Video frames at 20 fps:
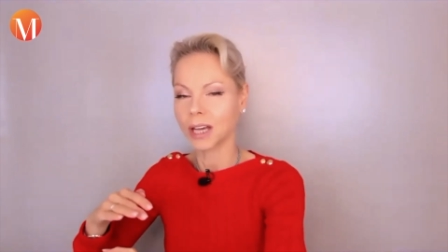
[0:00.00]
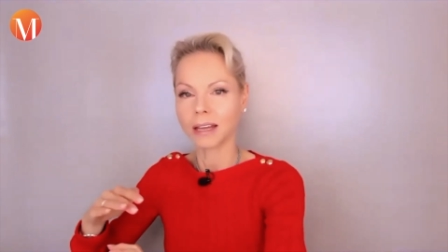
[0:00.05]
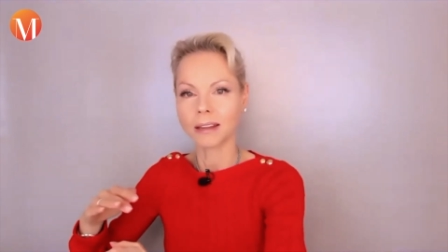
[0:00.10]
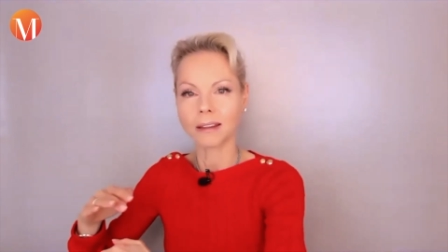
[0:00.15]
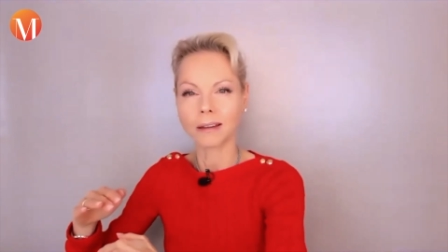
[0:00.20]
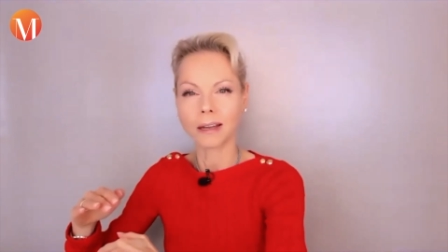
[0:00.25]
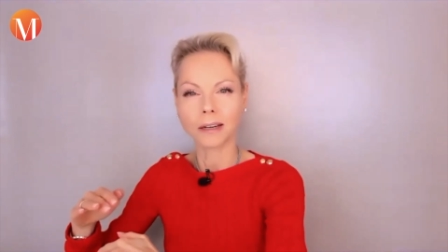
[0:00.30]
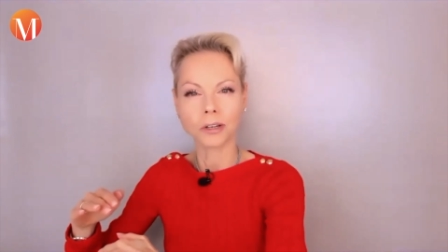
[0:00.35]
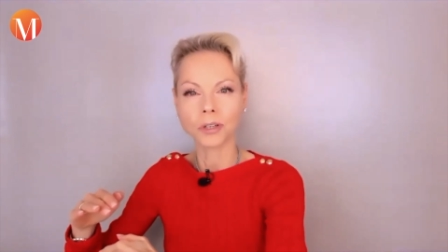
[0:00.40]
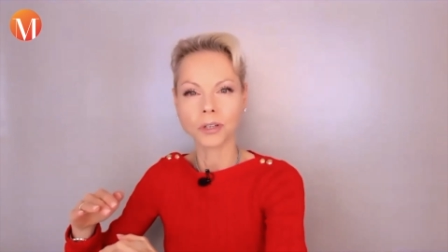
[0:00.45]

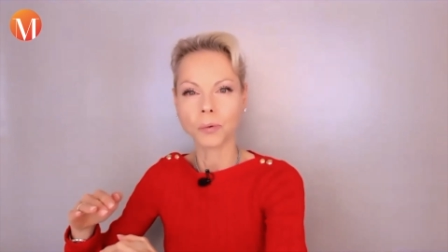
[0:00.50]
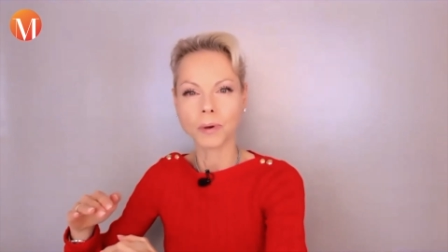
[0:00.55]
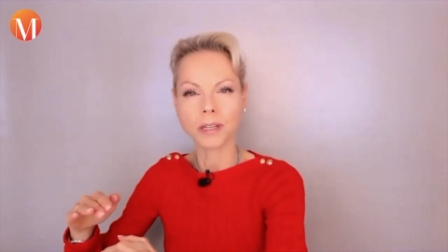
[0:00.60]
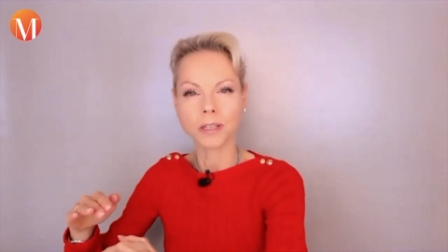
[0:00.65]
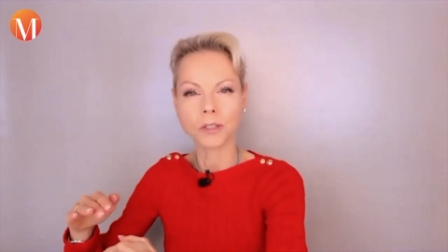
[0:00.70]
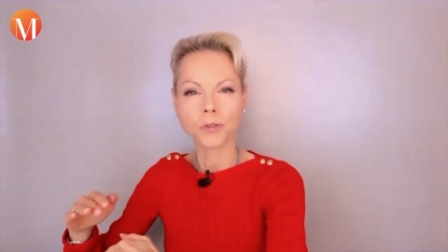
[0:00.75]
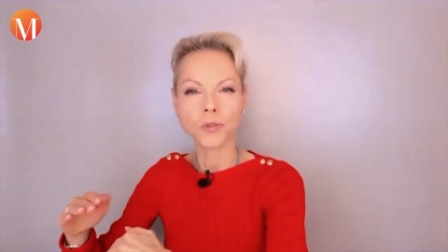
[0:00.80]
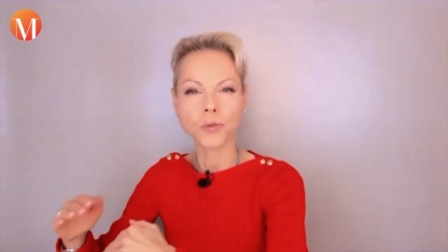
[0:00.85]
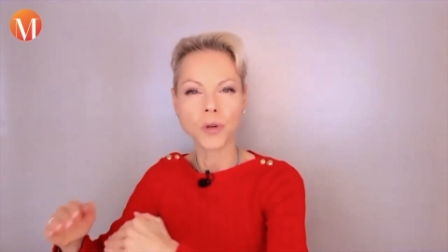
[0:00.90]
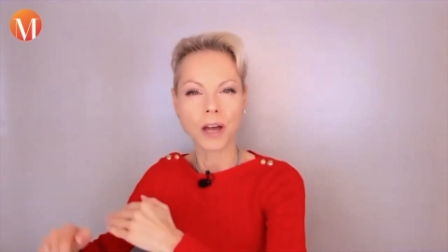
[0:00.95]
I don't know
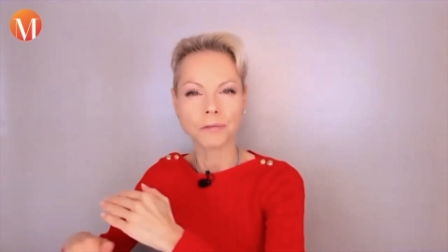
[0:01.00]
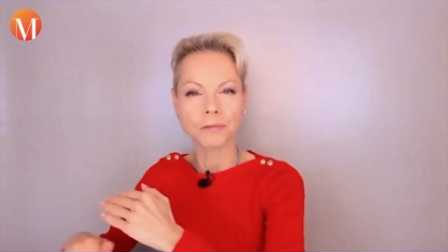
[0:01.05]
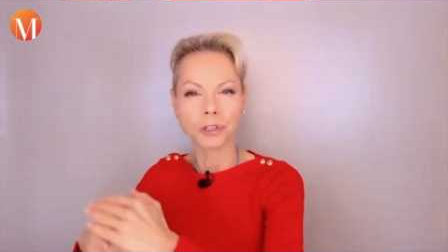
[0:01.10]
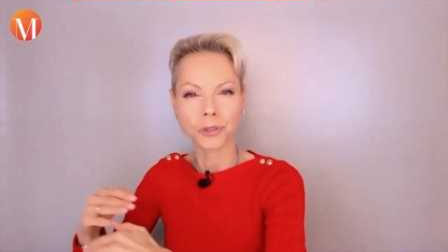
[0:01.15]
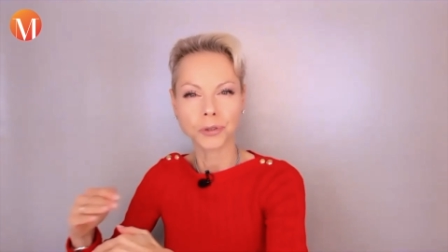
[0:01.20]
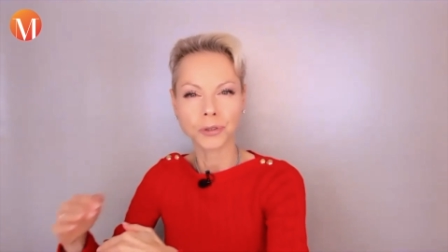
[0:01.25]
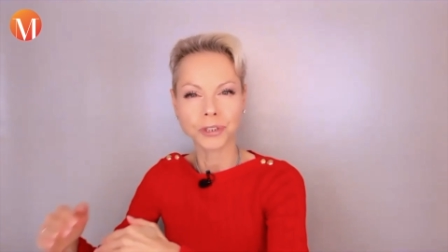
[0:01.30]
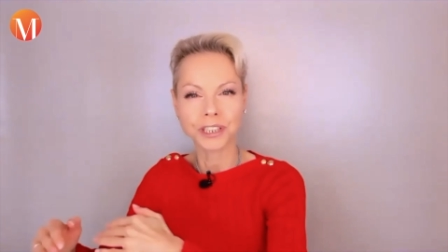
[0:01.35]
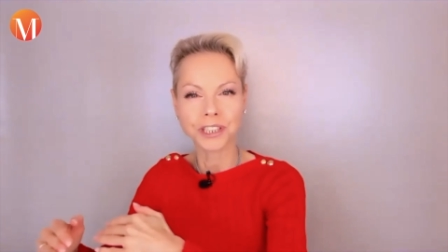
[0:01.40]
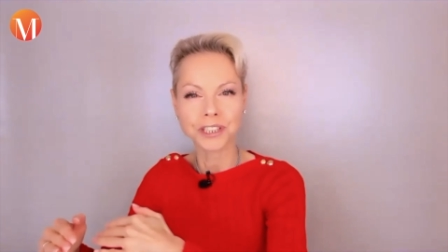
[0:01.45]
whether you do have the
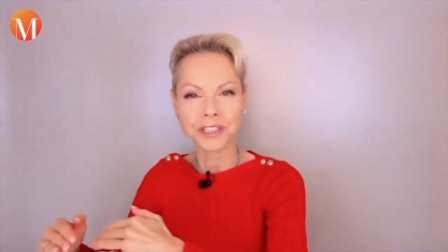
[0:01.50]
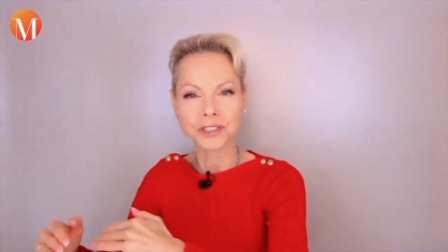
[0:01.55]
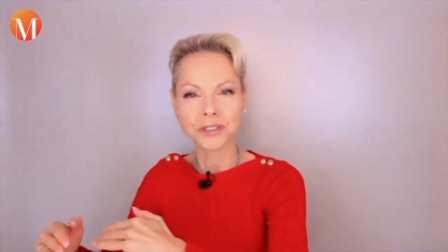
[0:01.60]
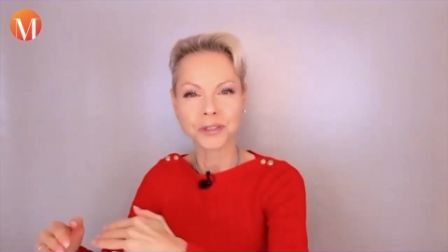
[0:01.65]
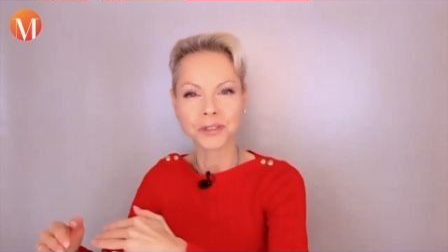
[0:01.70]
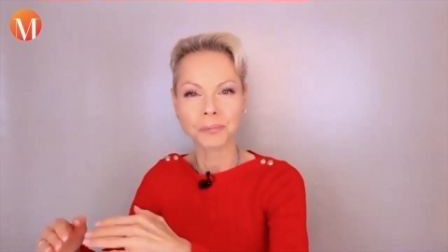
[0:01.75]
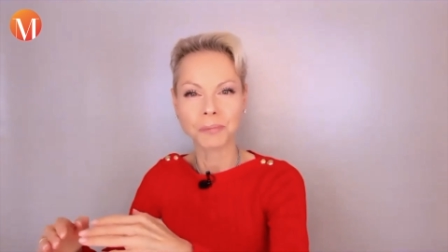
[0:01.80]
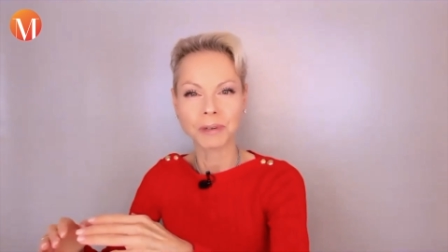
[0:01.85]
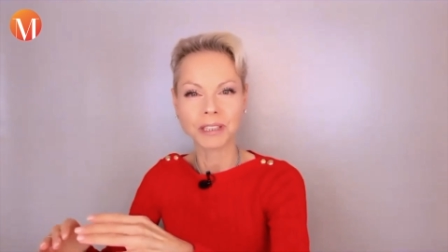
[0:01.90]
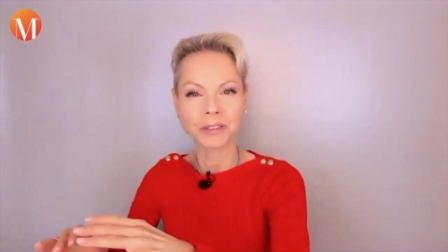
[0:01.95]
cooking
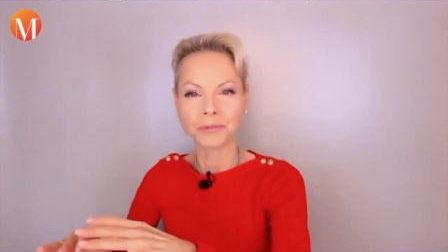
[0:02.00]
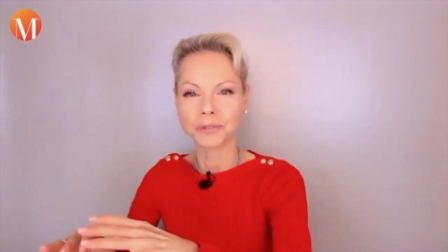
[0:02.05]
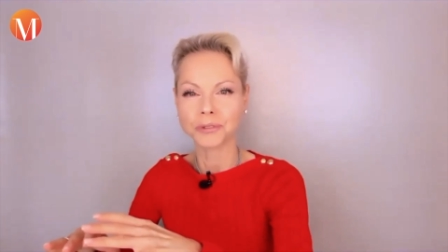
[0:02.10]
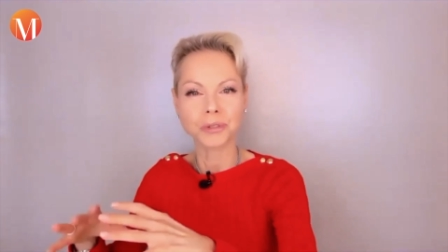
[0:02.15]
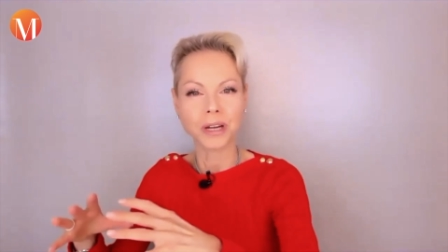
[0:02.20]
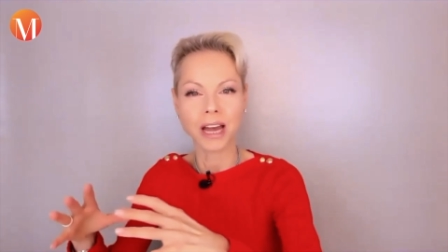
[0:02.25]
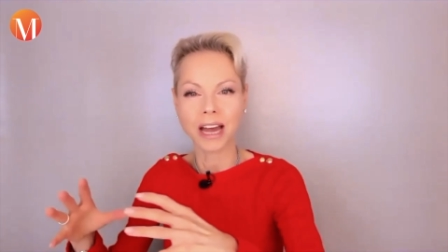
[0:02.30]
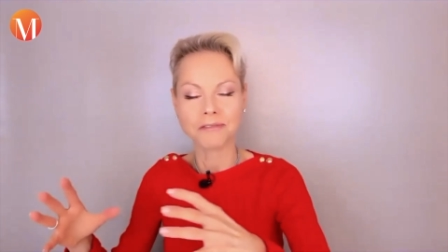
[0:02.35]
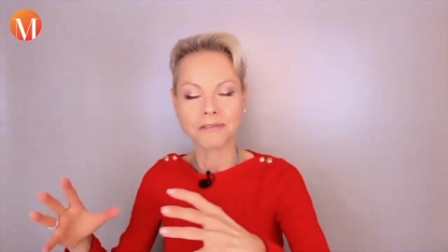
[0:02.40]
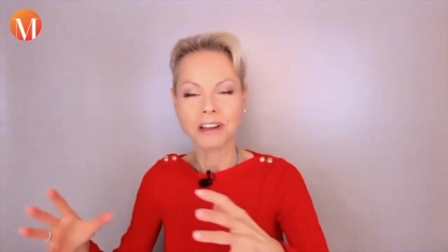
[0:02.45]
school, but you
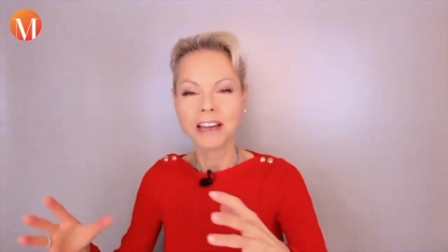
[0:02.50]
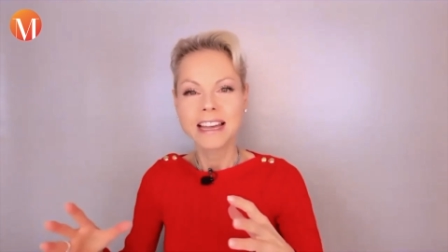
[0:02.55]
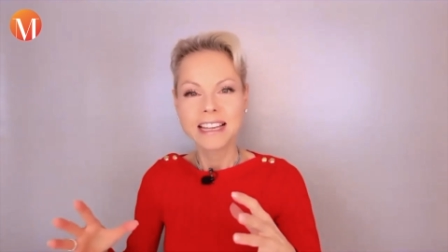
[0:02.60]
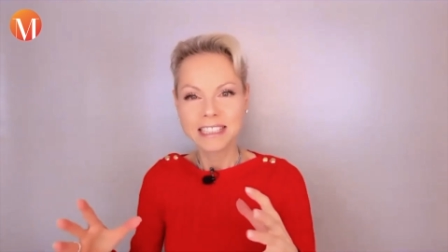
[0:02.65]
do have